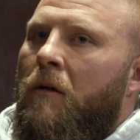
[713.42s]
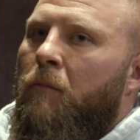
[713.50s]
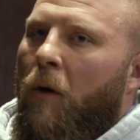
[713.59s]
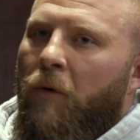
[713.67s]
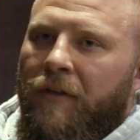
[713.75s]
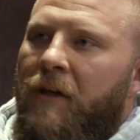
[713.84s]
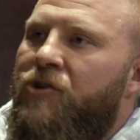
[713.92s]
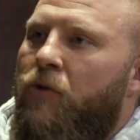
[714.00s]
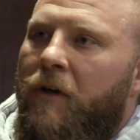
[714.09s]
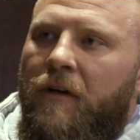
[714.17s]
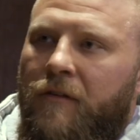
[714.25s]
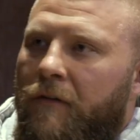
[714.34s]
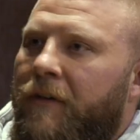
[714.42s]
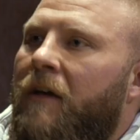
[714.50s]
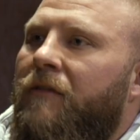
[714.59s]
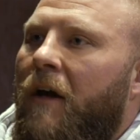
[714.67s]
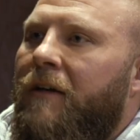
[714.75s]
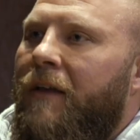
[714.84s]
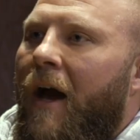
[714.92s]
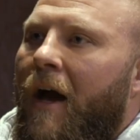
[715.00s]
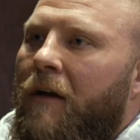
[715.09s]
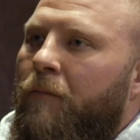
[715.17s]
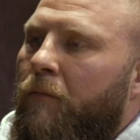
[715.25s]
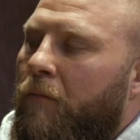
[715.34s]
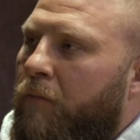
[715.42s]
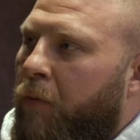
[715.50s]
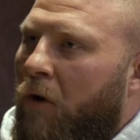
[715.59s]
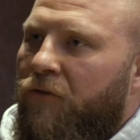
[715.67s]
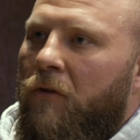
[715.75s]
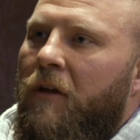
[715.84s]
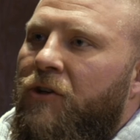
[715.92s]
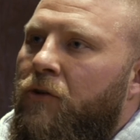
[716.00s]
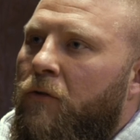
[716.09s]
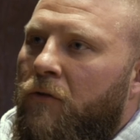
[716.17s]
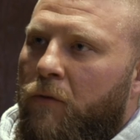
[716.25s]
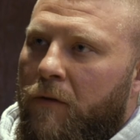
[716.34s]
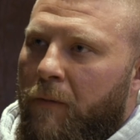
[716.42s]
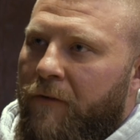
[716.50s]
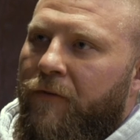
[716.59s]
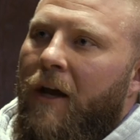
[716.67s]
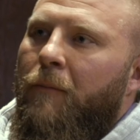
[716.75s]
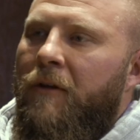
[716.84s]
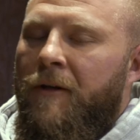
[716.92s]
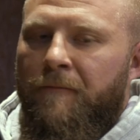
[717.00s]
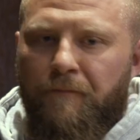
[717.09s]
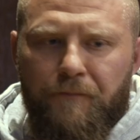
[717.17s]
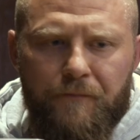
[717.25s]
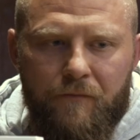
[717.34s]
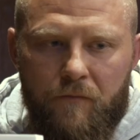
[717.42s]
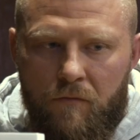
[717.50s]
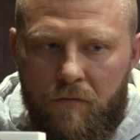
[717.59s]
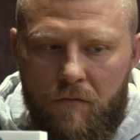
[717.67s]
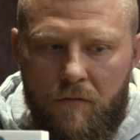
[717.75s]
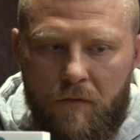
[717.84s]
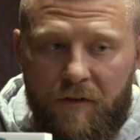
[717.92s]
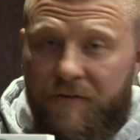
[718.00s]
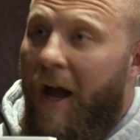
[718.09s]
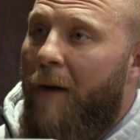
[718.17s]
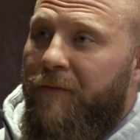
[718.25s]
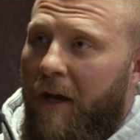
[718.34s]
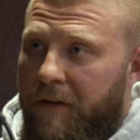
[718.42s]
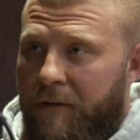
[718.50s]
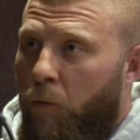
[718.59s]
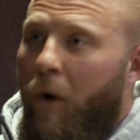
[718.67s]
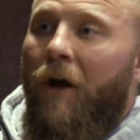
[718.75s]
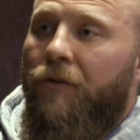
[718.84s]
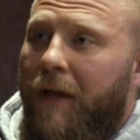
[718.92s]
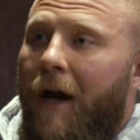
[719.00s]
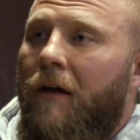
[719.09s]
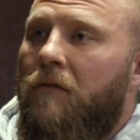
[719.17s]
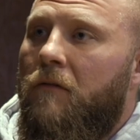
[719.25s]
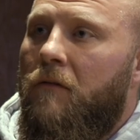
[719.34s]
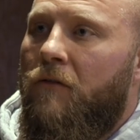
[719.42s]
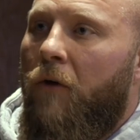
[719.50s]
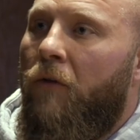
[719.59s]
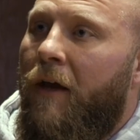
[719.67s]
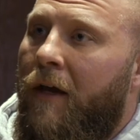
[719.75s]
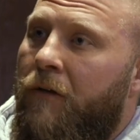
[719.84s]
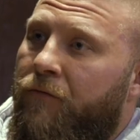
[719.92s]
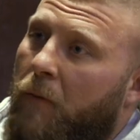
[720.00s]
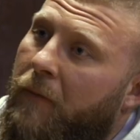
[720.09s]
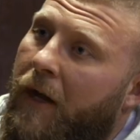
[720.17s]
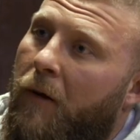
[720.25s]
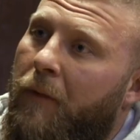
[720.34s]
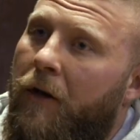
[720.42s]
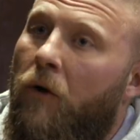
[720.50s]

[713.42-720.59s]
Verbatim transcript: but with injuries and things like that, personal issues with my family, stopped that, derailed that. So then from there, I'm